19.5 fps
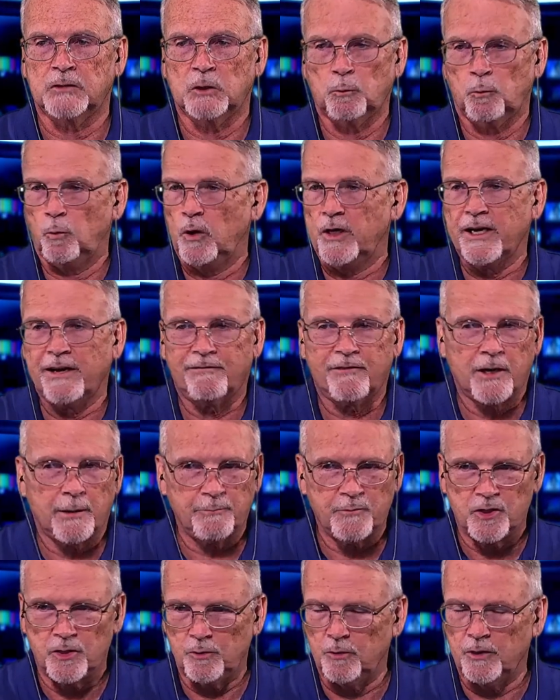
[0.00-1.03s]
Whatever
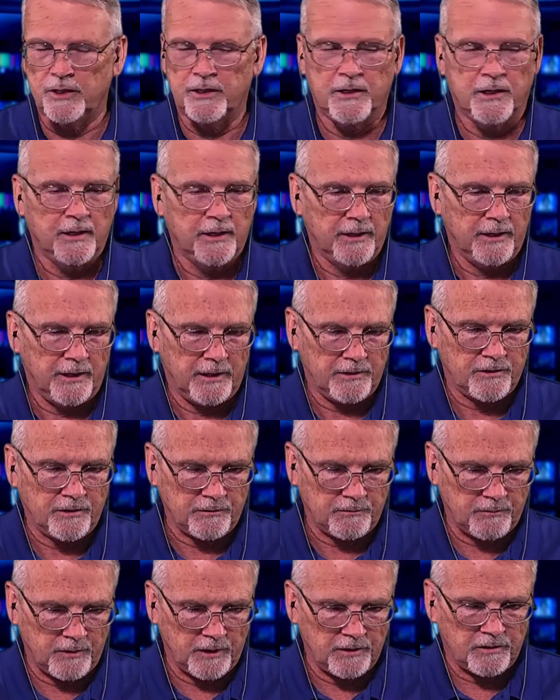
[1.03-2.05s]
I'm doing,
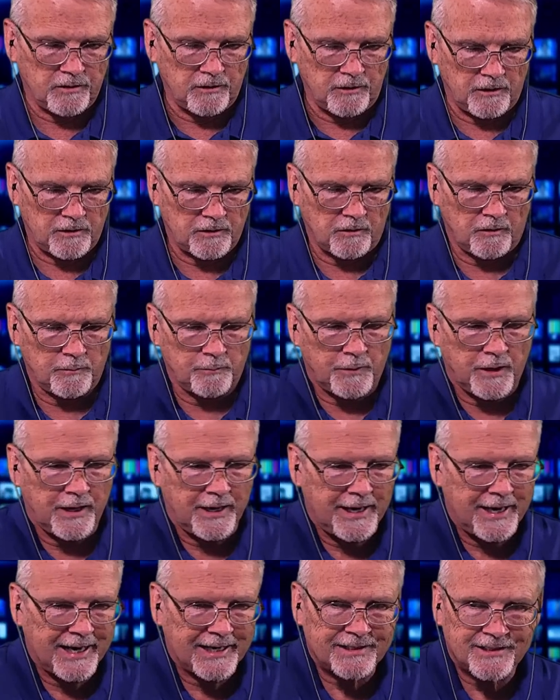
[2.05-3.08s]
it's on
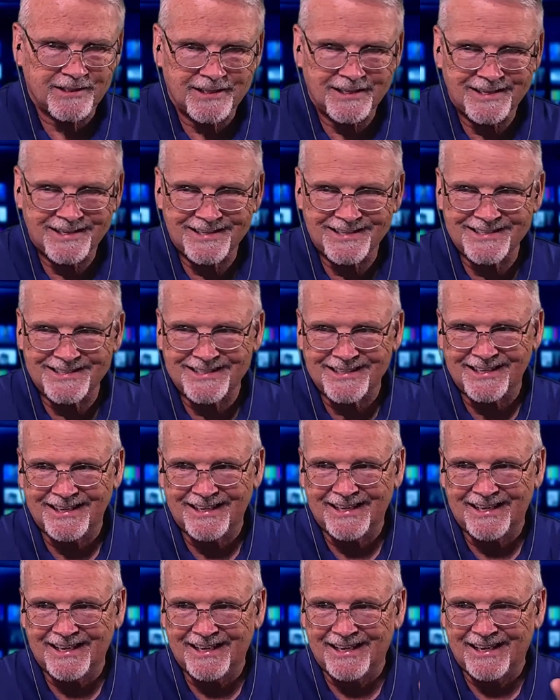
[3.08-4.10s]
my X keys,
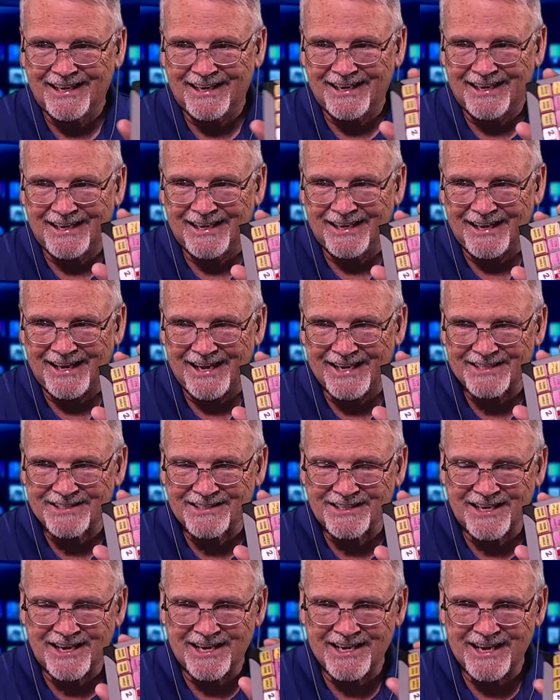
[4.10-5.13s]

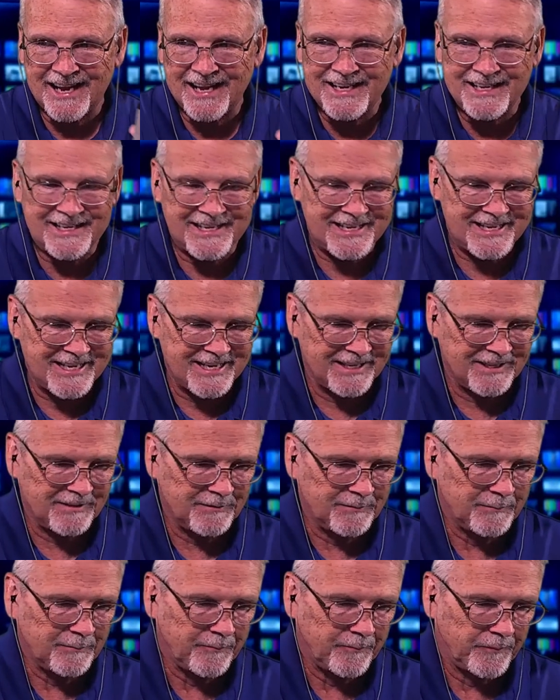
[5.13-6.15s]
XK80
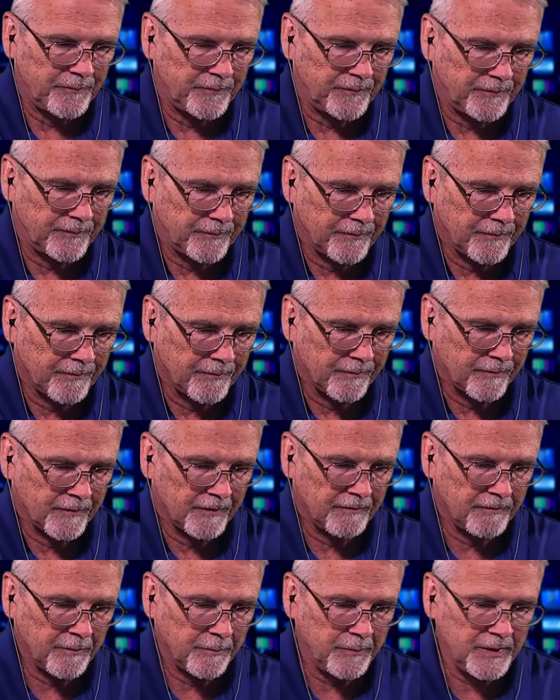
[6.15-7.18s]

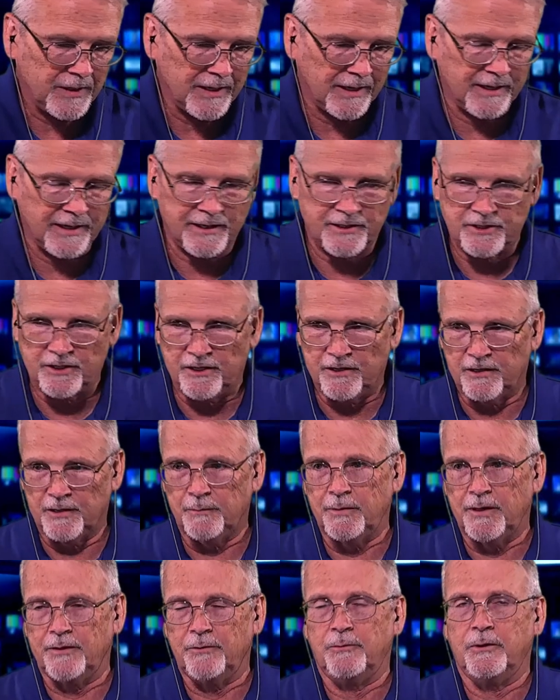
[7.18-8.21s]
from PI
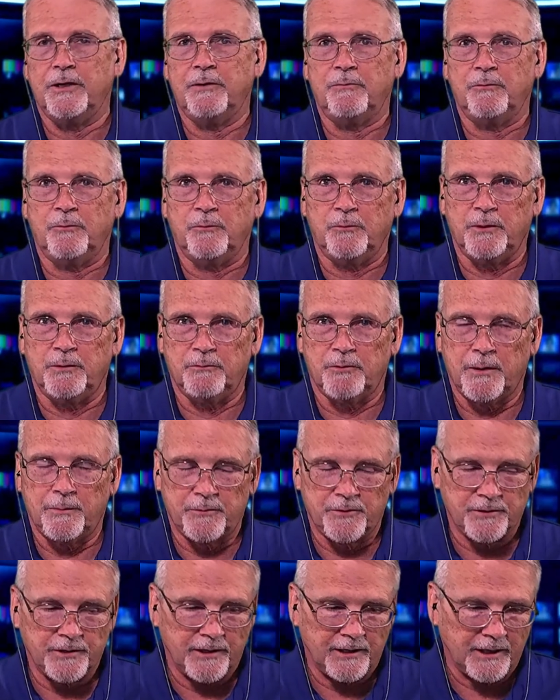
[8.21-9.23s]
Engineering. By the way, we
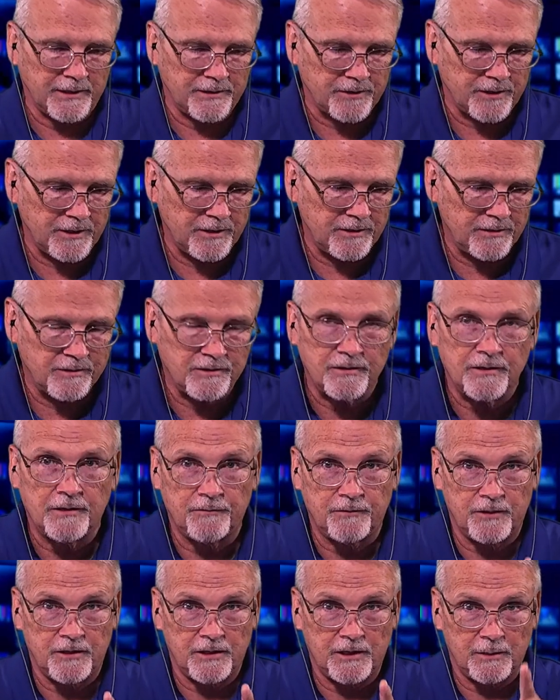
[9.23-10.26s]
represent X keys.
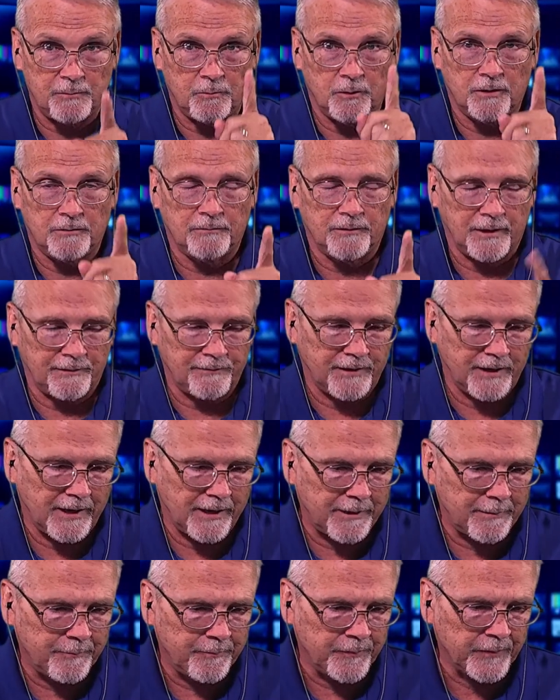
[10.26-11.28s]
If you need one, I've
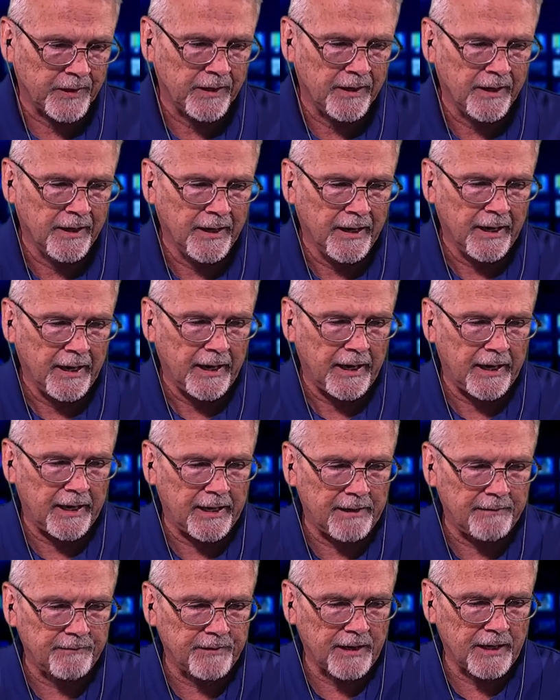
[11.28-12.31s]
got them.
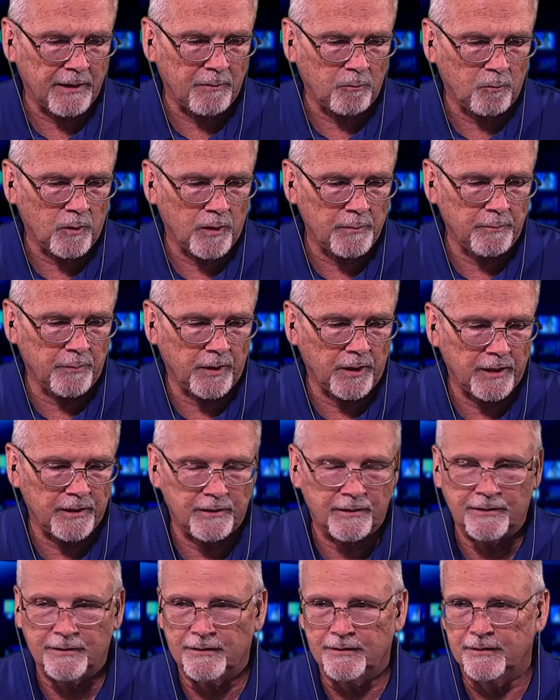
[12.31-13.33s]
And I've got one
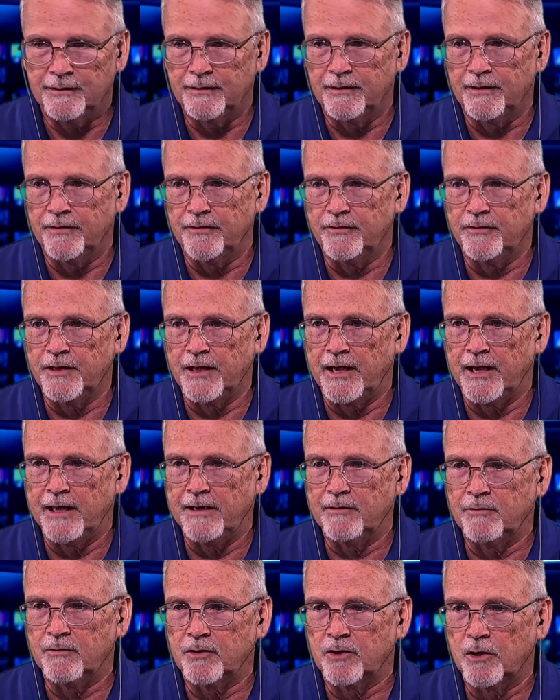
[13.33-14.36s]
button
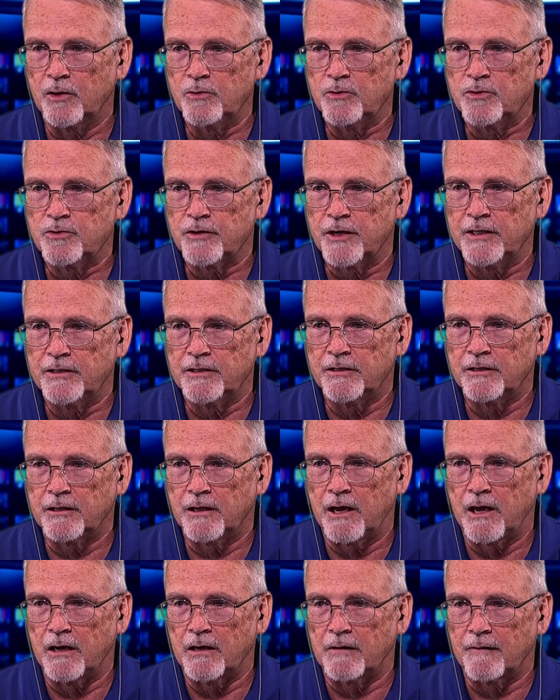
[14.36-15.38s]
that goes straight to the
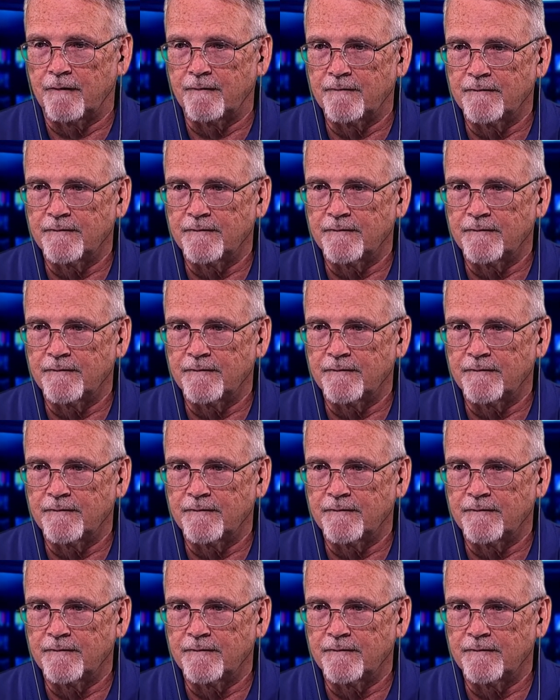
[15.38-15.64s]
clock.